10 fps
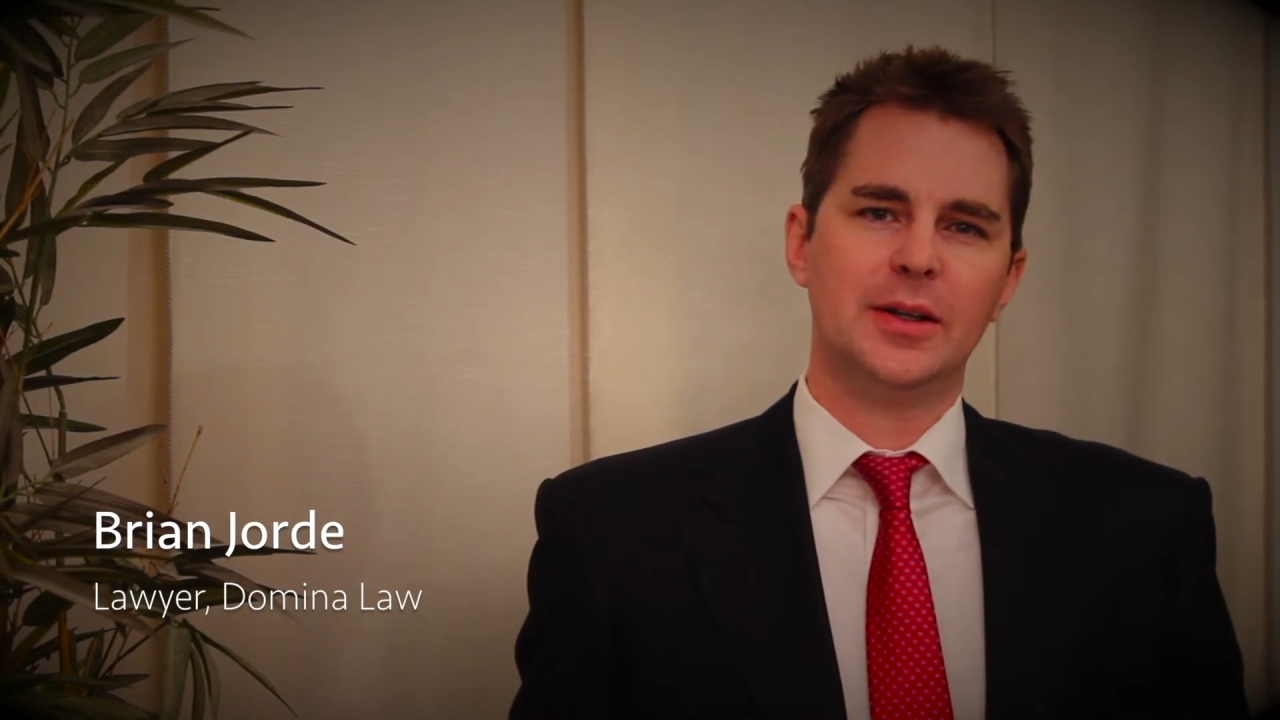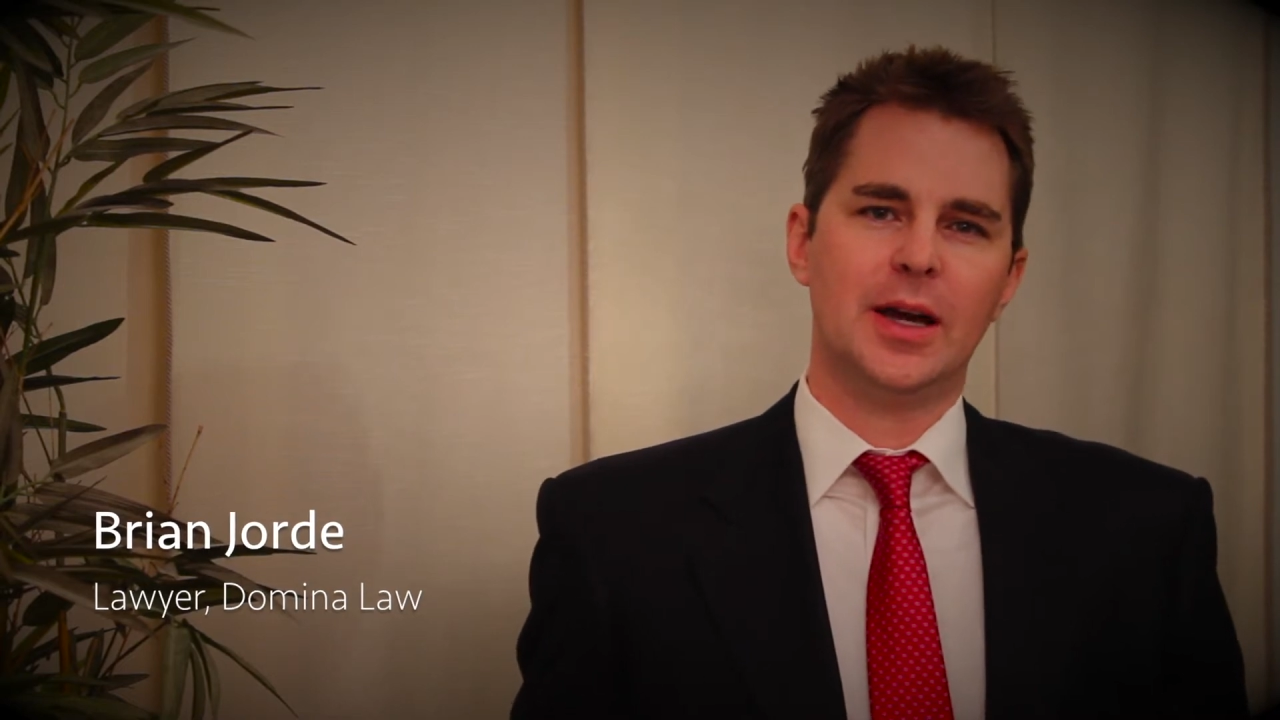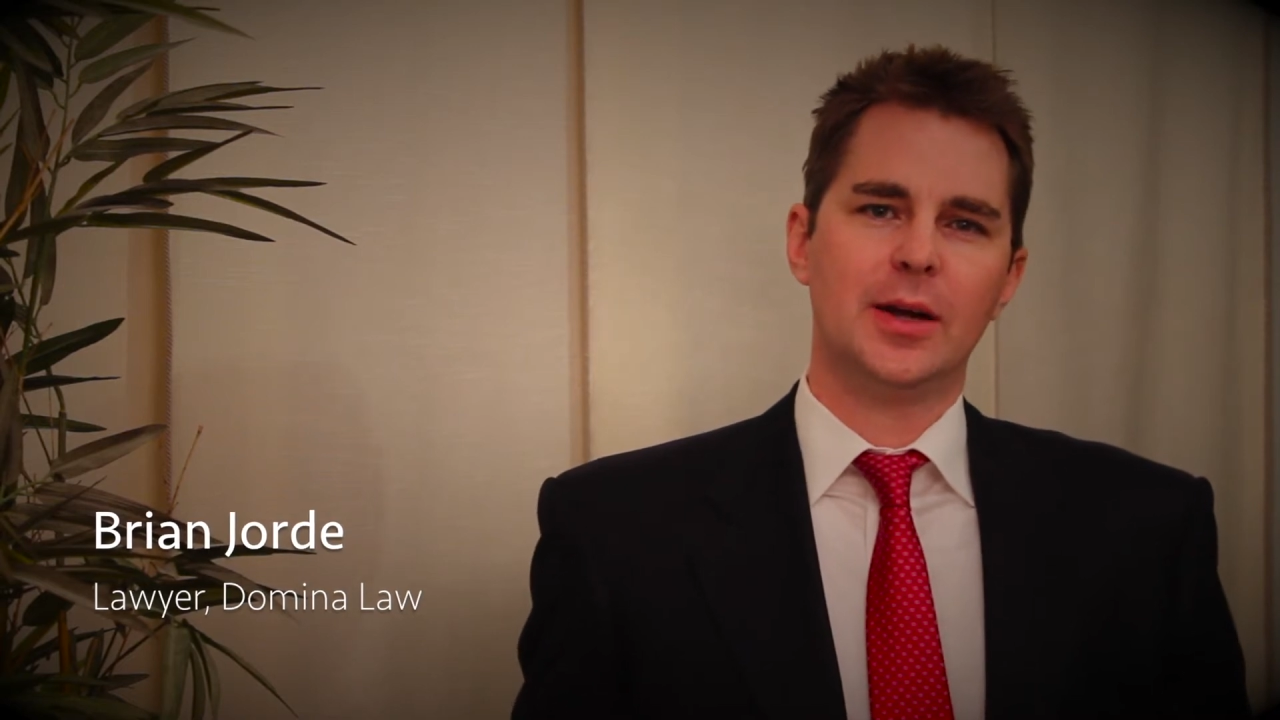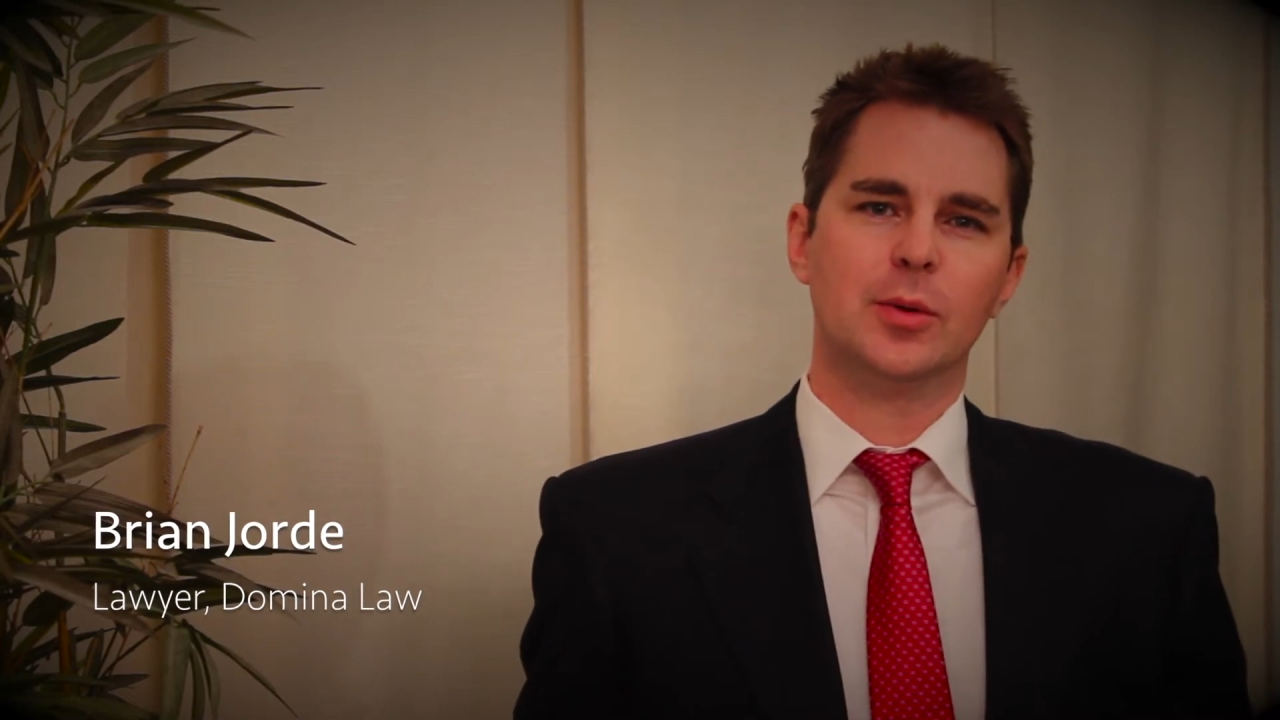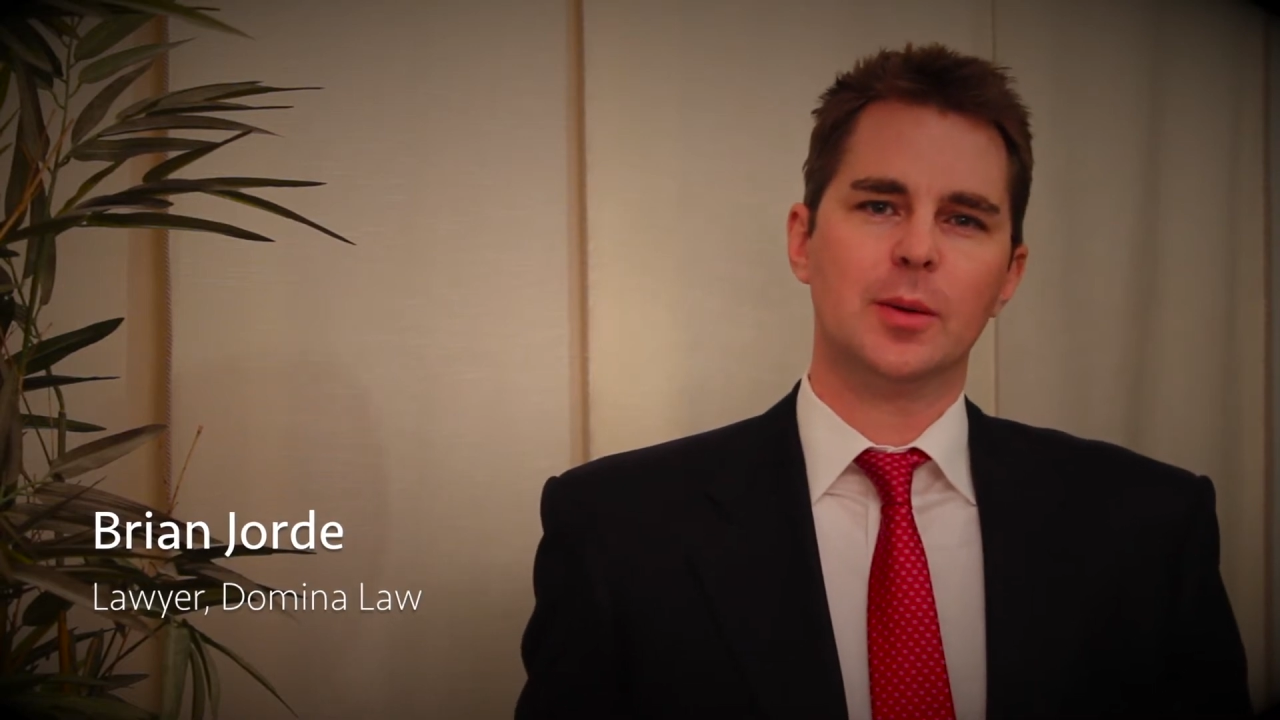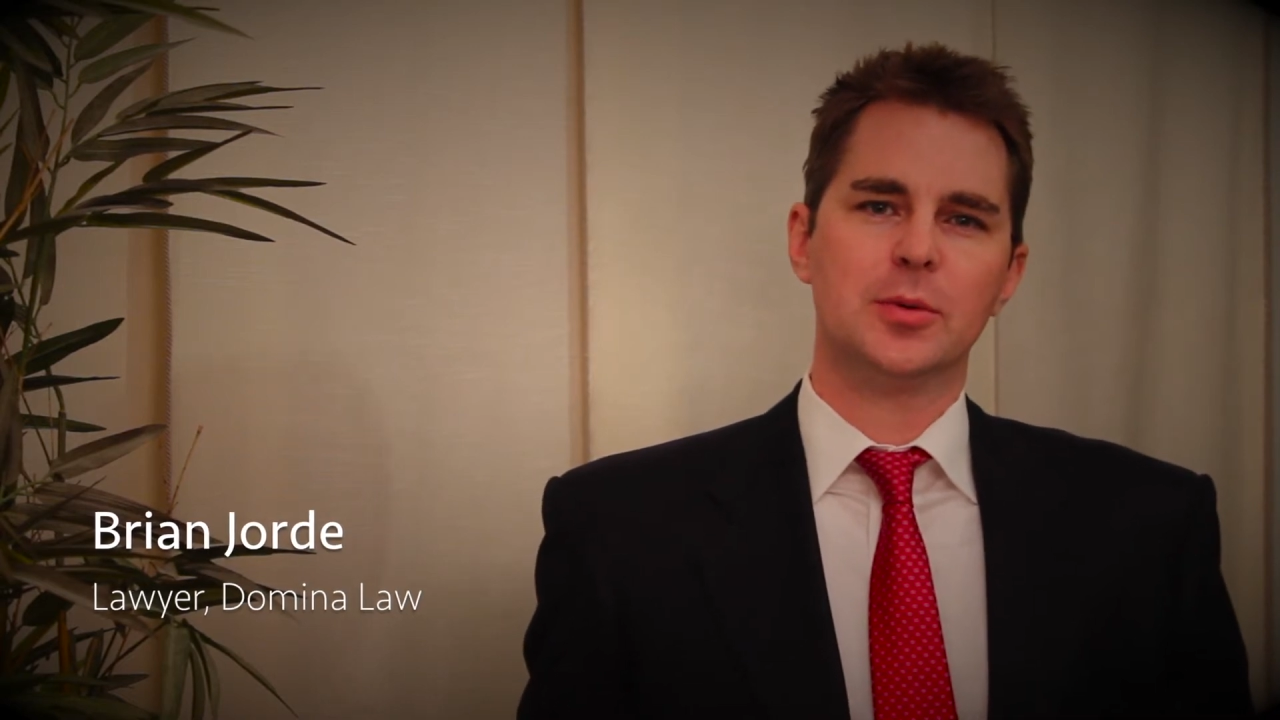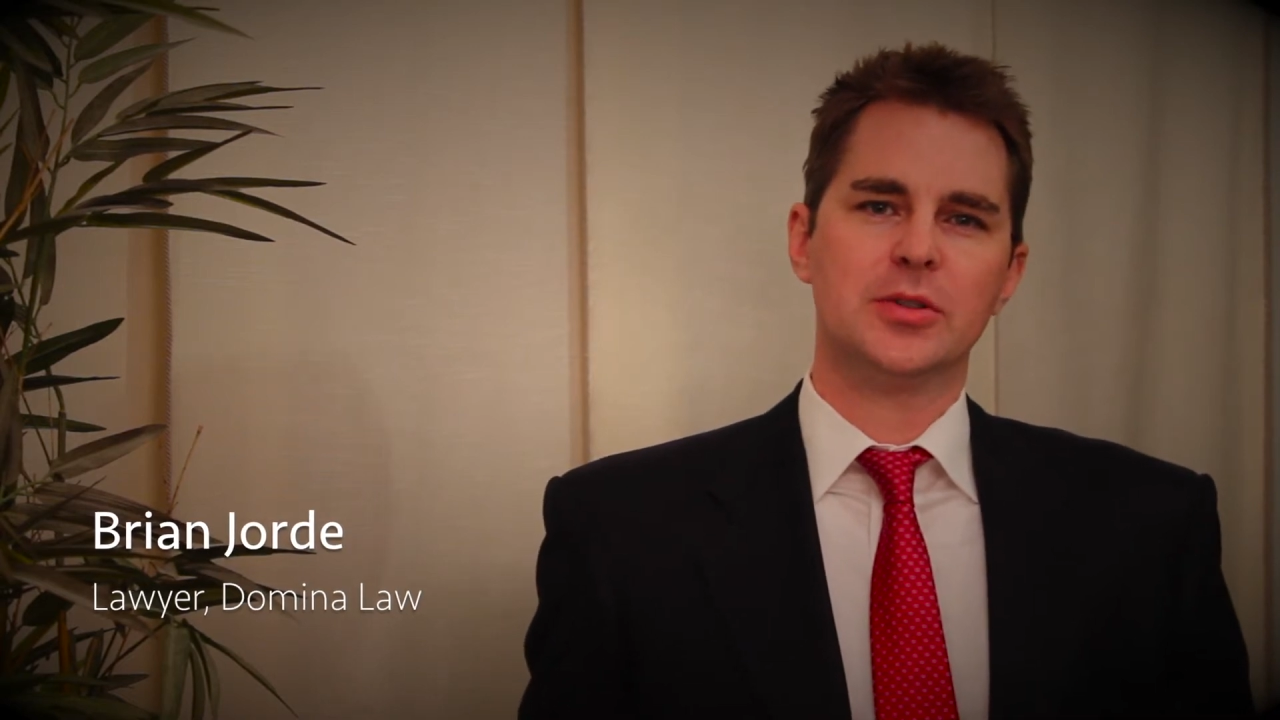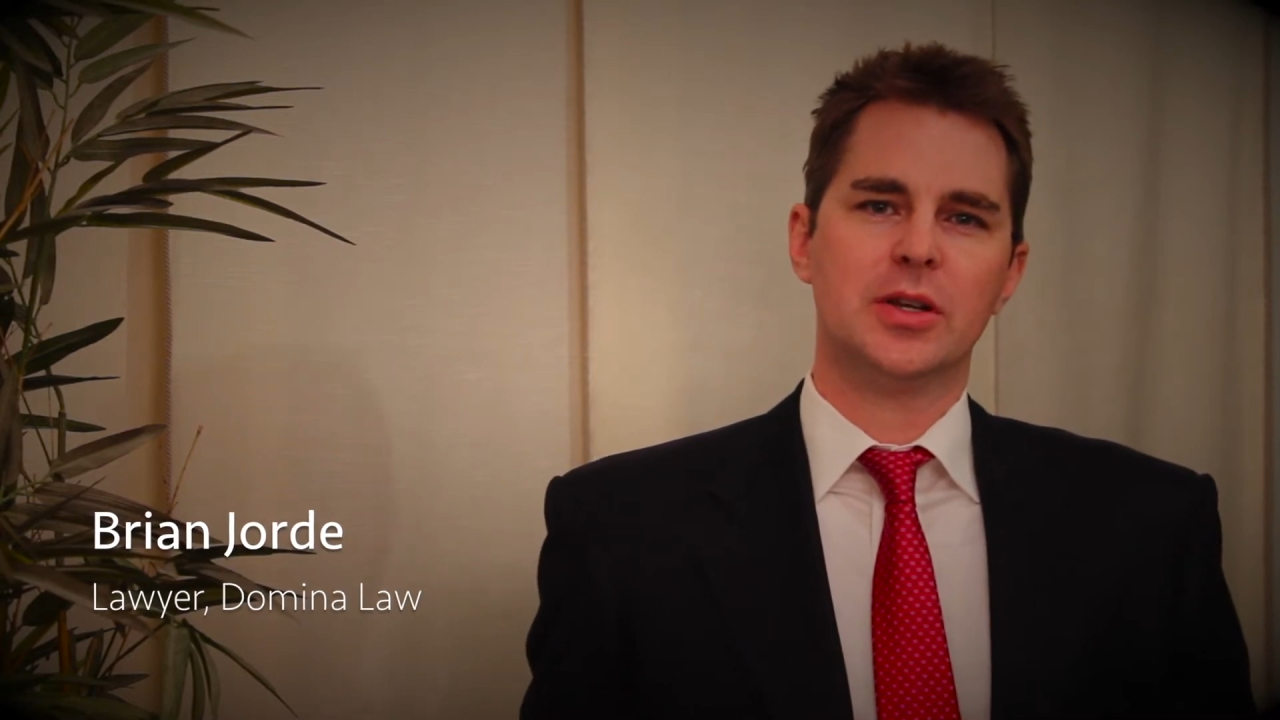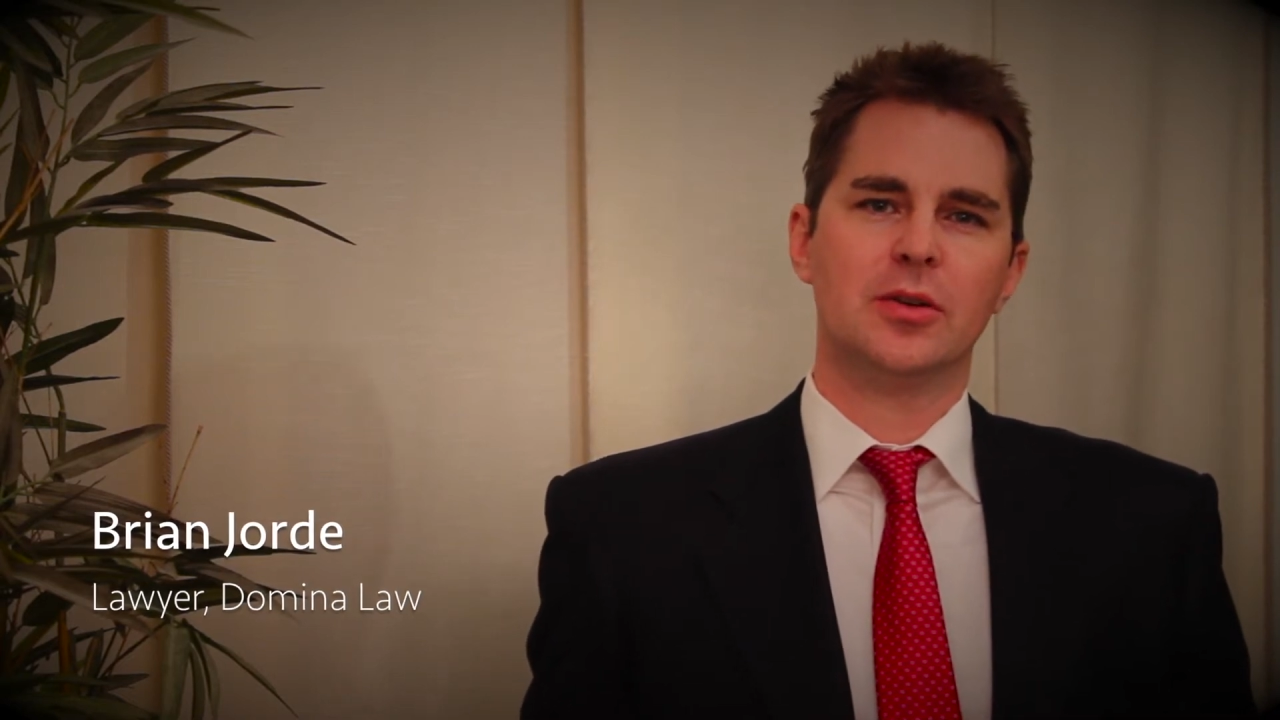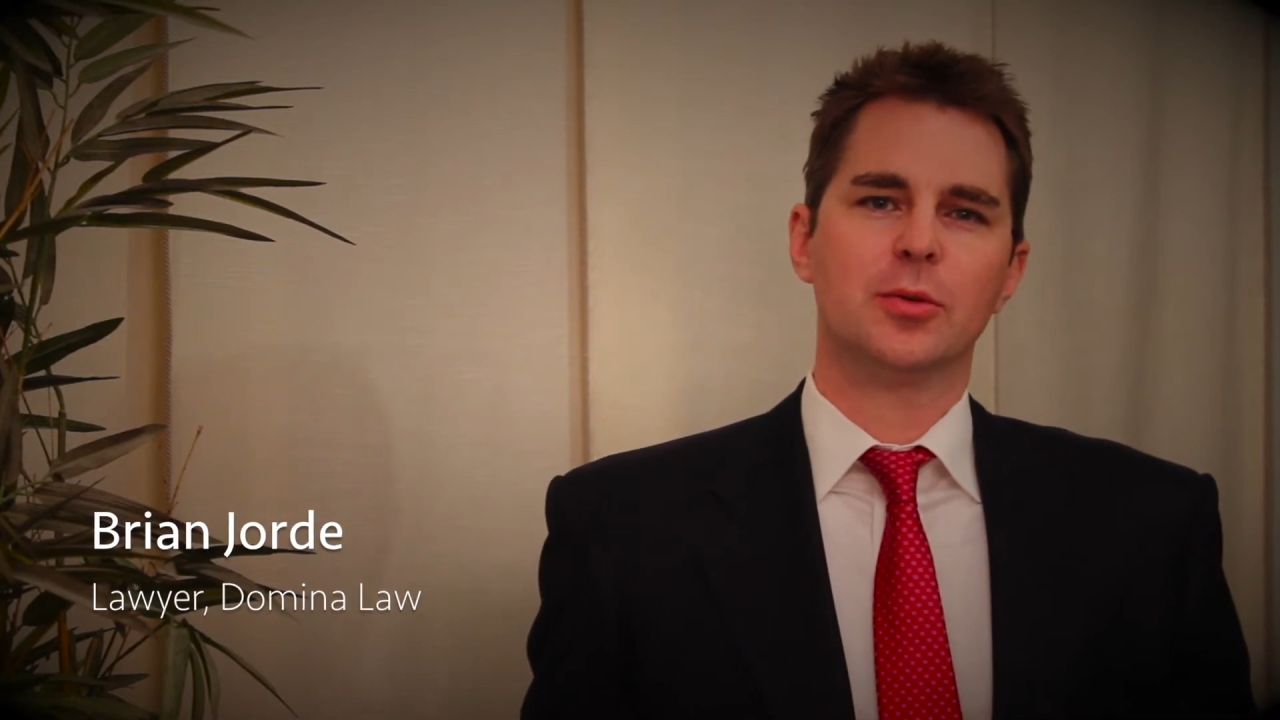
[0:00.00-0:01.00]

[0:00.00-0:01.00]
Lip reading: and I represent